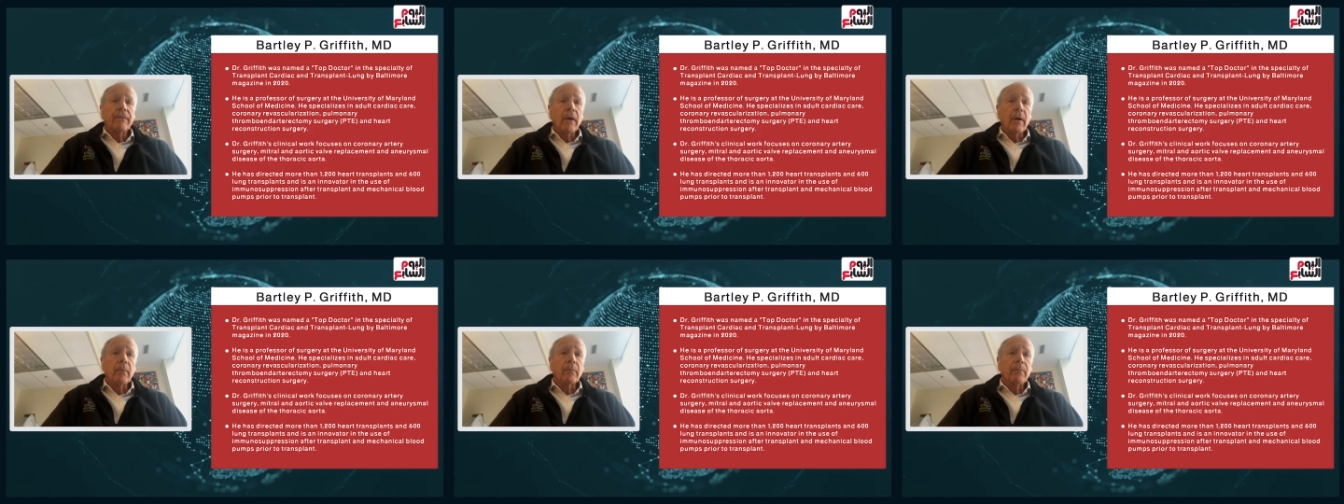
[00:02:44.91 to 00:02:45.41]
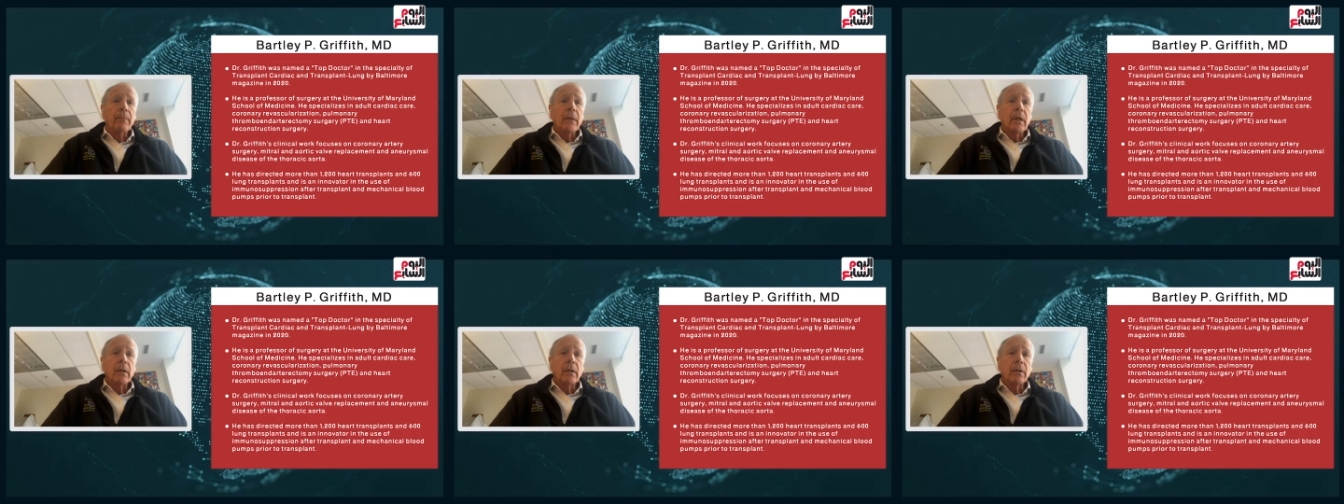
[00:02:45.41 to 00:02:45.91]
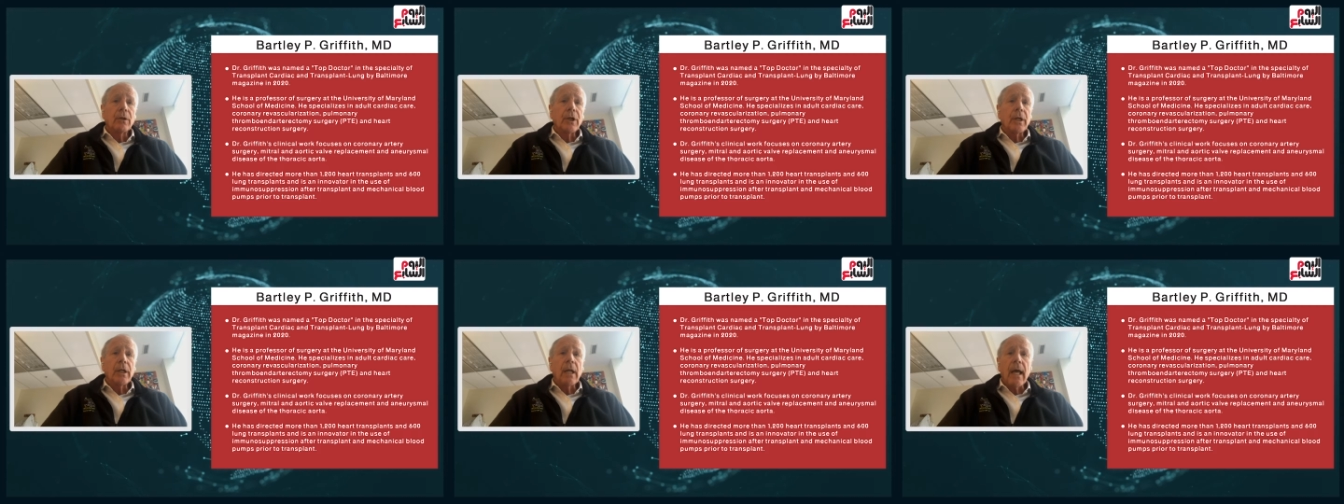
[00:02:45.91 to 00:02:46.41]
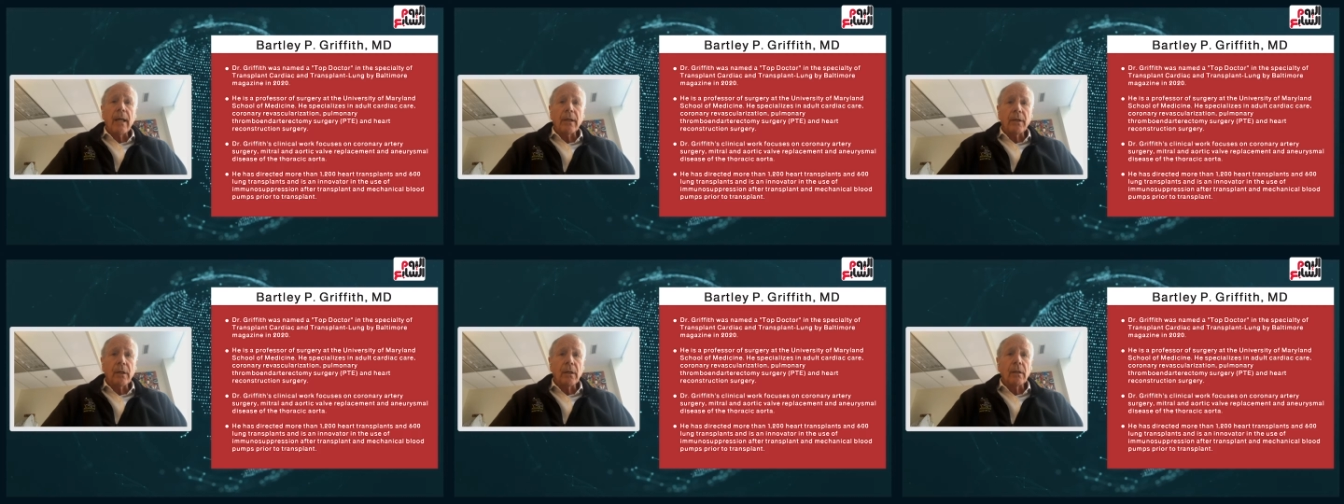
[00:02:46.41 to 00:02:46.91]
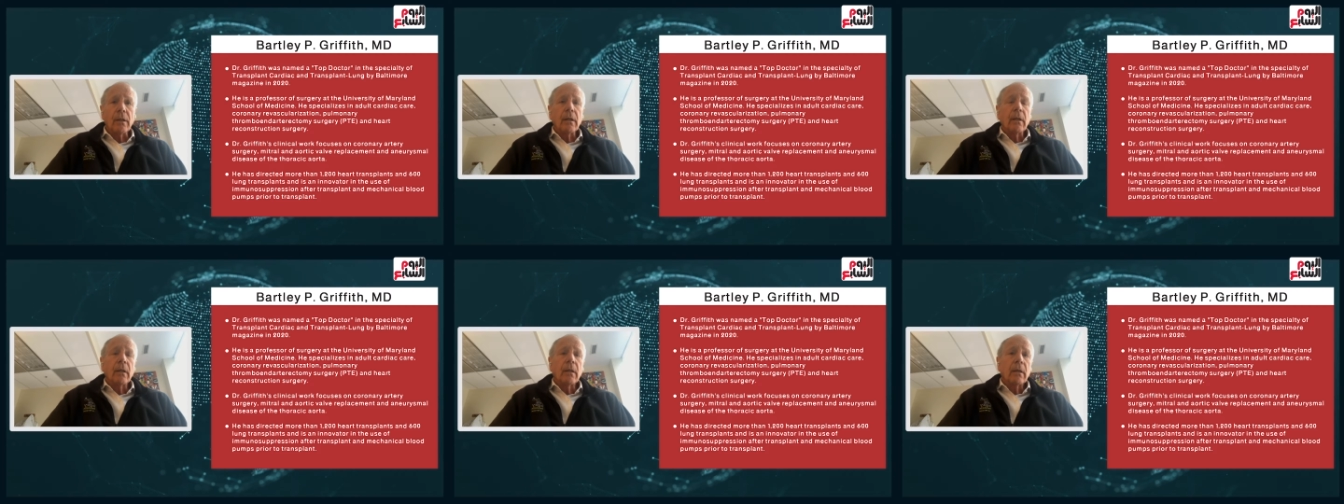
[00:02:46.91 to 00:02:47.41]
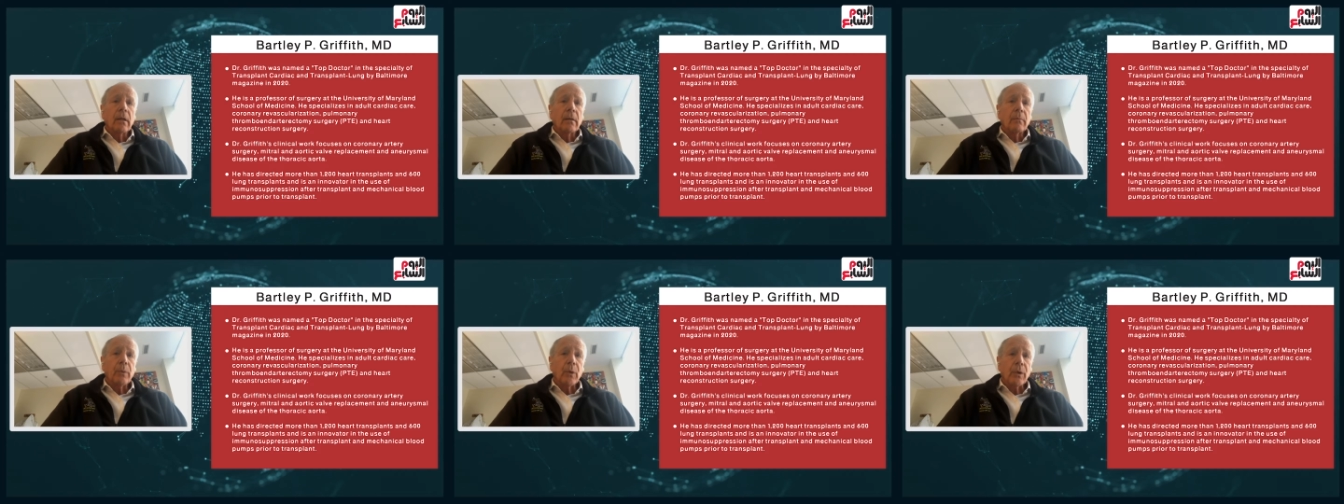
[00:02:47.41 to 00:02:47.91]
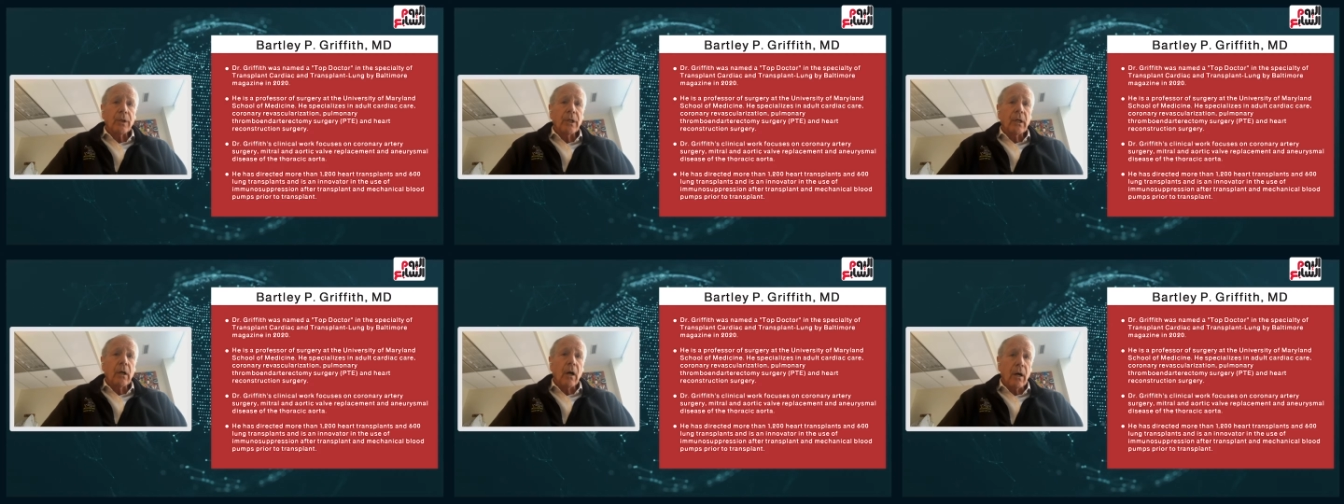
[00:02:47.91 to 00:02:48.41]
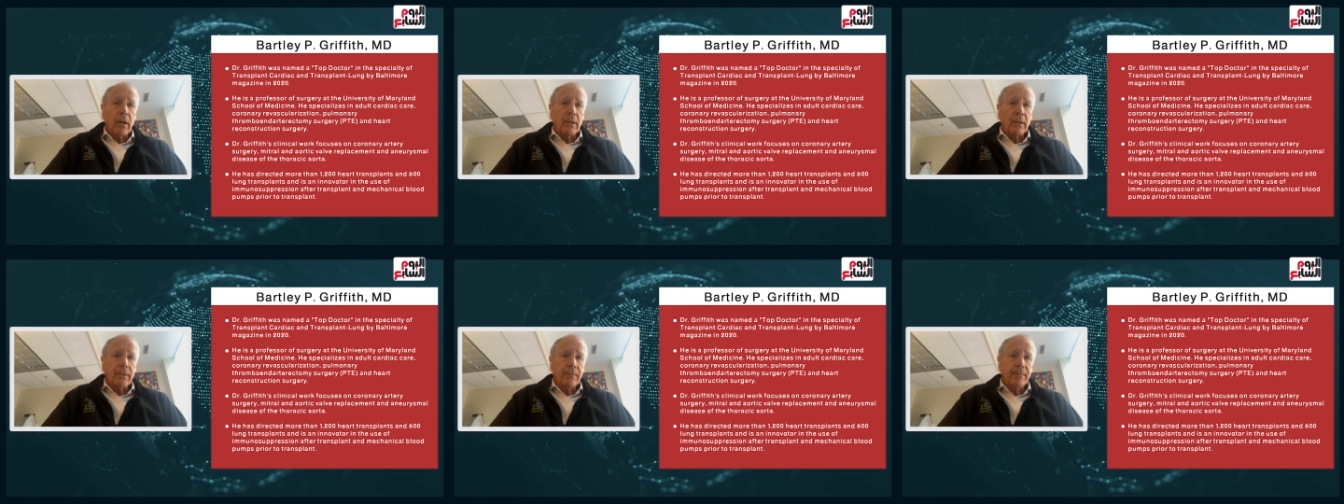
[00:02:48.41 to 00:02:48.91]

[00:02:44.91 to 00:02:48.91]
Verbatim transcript: from gene-edited porcine hearts.